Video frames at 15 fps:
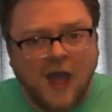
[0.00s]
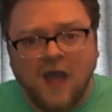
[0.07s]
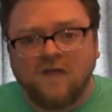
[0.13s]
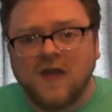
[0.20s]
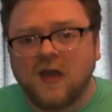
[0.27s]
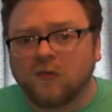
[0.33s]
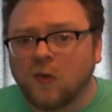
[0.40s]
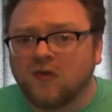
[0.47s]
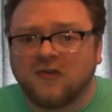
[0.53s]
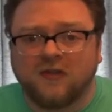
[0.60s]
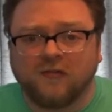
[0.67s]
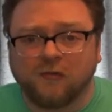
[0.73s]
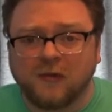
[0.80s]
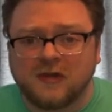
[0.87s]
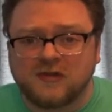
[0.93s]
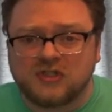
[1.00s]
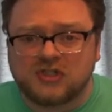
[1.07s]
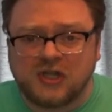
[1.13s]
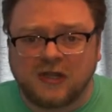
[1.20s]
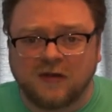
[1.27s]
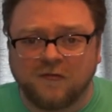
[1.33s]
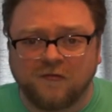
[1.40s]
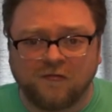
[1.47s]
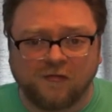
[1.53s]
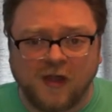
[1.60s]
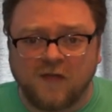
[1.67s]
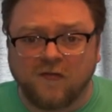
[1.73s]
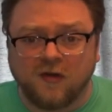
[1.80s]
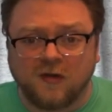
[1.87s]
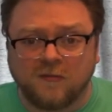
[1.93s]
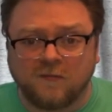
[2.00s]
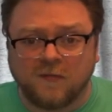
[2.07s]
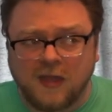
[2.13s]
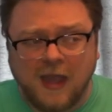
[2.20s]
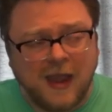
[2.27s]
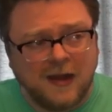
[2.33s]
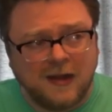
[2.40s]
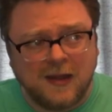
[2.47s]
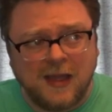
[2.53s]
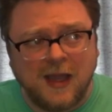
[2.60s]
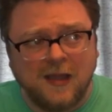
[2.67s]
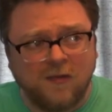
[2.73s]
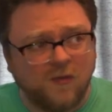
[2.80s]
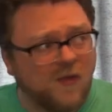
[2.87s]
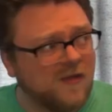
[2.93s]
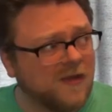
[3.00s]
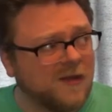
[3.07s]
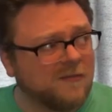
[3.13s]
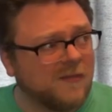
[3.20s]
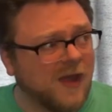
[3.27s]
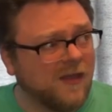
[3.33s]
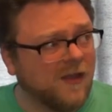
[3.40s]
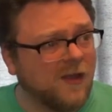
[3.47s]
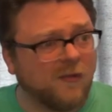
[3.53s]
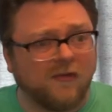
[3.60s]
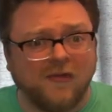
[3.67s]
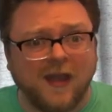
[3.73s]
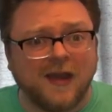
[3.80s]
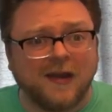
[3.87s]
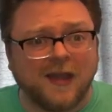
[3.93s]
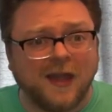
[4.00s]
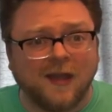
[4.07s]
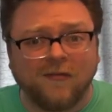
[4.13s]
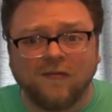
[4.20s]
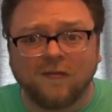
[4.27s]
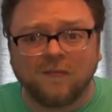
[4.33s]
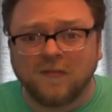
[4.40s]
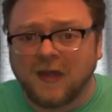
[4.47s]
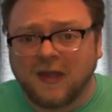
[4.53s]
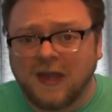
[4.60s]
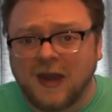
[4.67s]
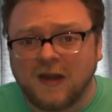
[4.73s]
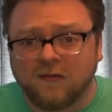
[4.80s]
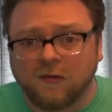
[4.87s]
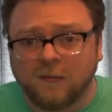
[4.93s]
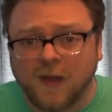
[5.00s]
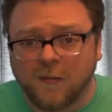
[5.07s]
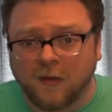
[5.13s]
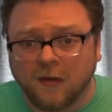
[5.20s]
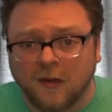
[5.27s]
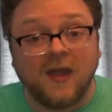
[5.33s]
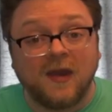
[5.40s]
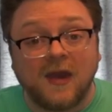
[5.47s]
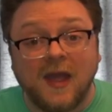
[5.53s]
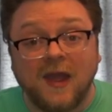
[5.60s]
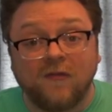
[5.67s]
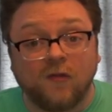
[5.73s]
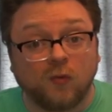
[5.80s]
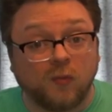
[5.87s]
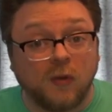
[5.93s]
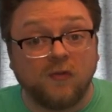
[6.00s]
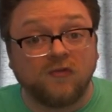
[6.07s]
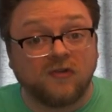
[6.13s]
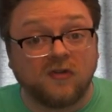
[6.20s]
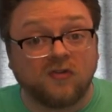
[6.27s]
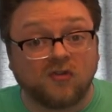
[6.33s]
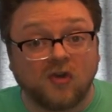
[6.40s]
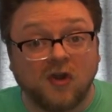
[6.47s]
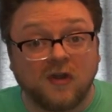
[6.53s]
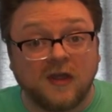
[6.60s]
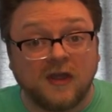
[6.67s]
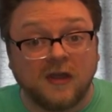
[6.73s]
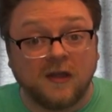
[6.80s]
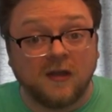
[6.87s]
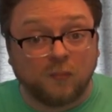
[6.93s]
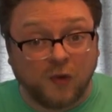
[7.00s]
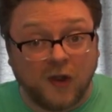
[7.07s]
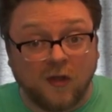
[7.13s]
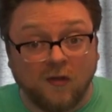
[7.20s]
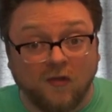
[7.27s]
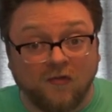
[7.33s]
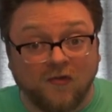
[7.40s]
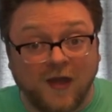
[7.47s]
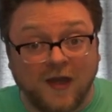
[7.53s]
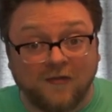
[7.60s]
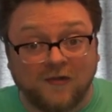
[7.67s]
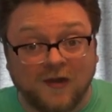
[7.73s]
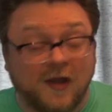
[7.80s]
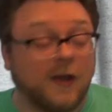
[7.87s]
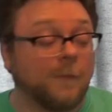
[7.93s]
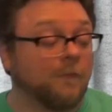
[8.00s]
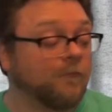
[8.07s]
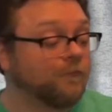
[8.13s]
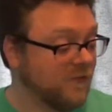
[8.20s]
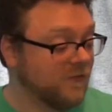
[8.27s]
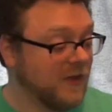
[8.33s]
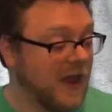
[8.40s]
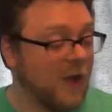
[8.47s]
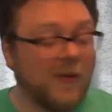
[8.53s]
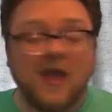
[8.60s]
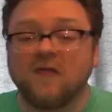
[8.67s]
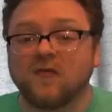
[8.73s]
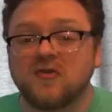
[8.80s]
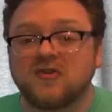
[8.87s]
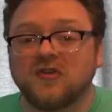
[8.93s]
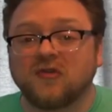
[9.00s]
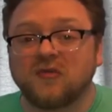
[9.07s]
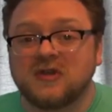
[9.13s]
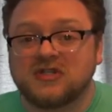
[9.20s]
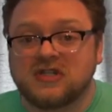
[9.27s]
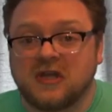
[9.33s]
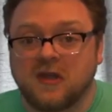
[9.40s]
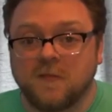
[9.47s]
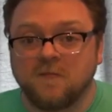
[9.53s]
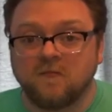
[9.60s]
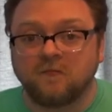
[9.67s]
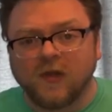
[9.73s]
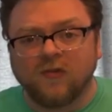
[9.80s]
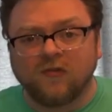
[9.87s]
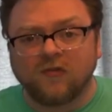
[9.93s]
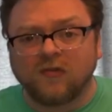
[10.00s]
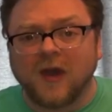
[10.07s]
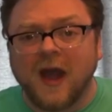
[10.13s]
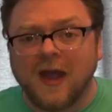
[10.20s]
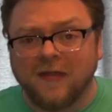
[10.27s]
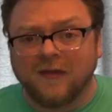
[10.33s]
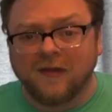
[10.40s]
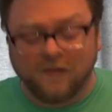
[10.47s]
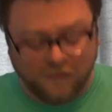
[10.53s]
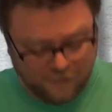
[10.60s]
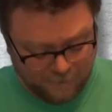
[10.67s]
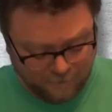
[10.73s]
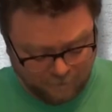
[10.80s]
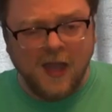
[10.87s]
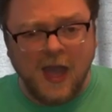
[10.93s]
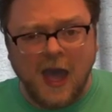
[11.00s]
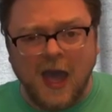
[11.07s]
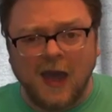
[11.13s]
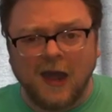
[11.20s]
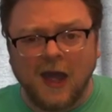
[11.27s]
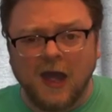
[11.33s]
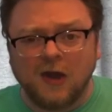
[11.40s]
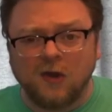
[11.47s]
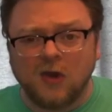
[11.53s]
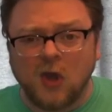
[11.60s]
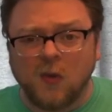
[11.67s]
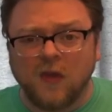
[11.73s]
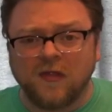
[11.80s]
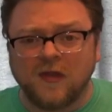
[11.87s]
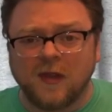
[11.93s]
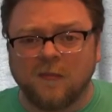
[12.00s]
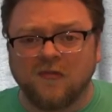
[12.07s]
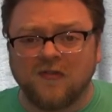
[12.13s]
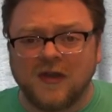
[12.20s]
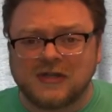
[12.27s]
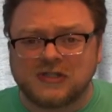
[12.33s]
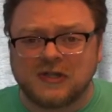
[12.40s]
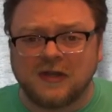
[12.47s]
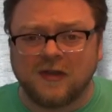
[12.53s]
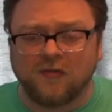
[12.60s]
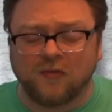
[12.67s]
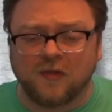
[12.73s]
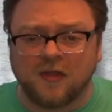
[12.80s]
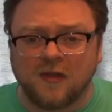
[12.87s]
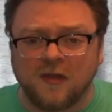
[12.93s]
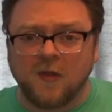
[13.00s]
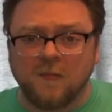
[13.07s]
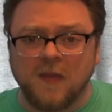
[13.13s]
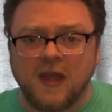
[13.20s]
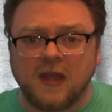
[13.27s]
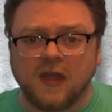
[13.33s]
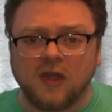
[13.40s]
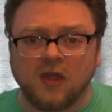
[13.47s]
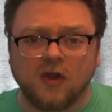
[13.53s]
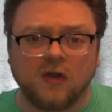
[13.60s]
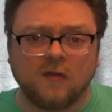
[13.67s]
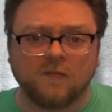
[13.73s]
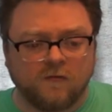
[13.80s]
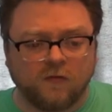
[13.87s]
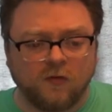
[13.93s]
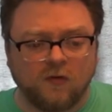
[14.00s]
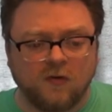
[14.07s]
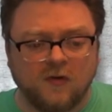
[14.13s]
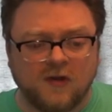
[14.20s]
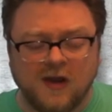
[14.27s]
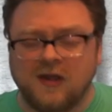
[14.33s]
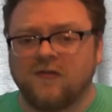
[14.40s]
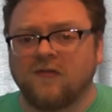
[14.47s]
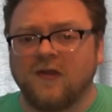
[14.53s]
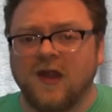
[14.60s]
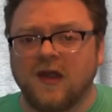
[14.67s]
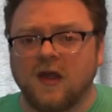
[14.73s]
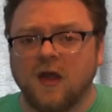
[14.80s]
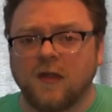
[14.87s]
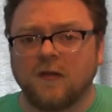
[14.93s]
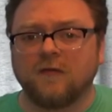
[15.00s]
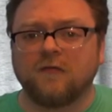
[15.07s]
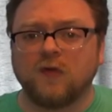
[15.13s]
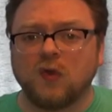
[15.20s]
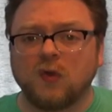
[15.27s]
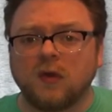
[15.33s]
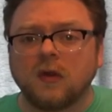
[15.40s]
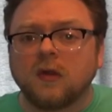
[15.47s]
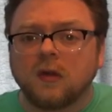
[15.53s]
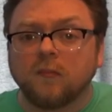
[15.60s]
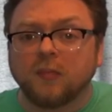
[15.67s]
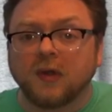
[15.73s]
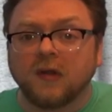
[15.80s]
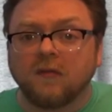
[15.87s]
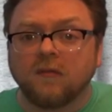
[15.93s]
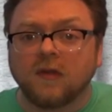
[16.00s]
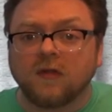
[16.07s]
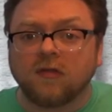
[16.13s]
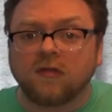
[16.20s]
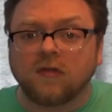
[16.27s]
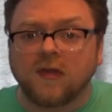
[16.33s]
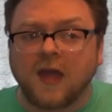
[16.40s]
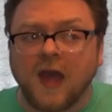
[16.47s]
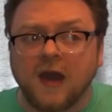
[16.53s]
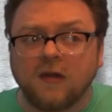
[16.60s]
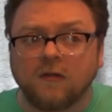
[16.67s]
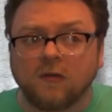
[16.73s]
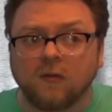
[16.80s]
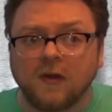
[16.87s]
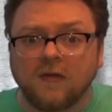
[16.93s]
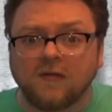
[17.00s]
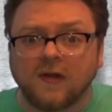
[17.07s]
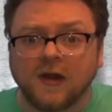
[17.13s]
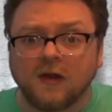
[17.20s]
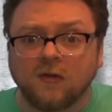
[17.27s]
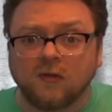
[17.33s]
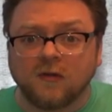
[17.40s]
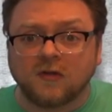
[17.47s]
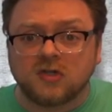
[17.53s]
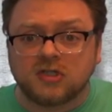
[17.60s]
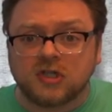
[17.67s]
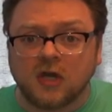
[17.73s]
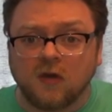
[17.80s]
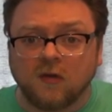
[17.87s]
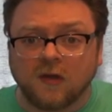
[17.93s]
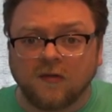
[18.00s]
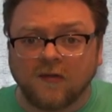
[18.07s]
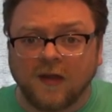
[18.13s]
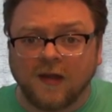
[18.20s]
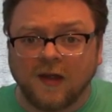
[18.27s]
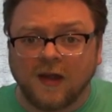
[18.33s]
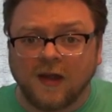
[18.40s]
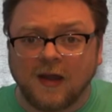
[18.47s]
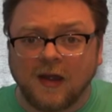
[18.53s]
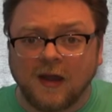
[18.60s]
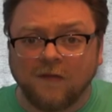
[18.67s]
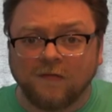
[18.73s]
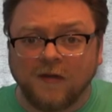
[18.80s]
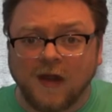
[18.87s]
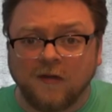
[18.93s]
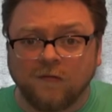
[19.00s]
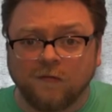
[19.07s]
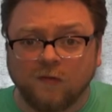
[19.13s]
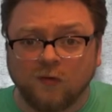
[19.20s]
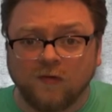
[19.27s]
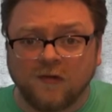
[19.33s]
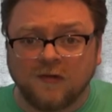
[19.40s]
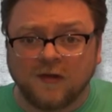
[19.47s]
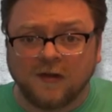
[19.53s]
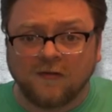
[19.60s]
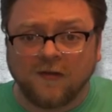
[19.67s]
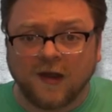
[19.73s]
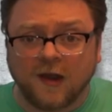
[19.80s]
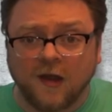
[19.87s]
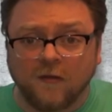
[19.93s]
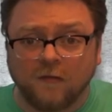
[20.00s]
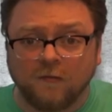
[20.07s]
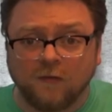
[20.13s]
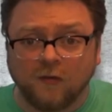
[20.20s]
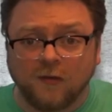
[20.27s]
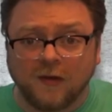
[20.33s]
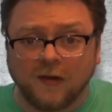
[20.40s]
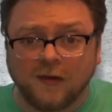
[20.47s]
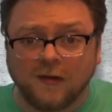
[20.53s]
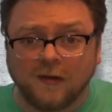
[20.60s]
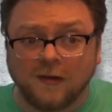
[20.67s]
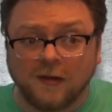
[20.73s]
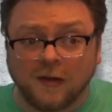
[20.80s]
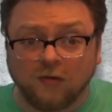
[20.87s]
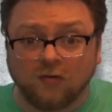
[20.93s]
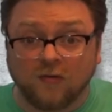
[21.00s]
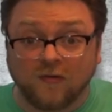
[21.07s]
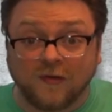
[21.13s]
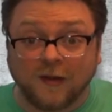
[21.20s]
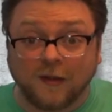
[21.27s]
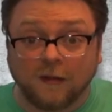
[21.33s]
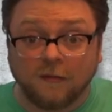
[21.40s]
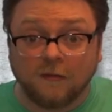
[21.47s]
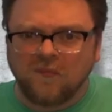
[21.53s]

I've had rotisserie chicken flavored candy canes, was it? I think it was candy canes. I can't even remember. And I had the roasted turkey Pringles last time, now we have rotisserie chicken. Let's try this. I, I don't know what the obsession is with making your food taste like other food, but it's kind of the reason I do this show, because I, I find food that tastes like other food interesting.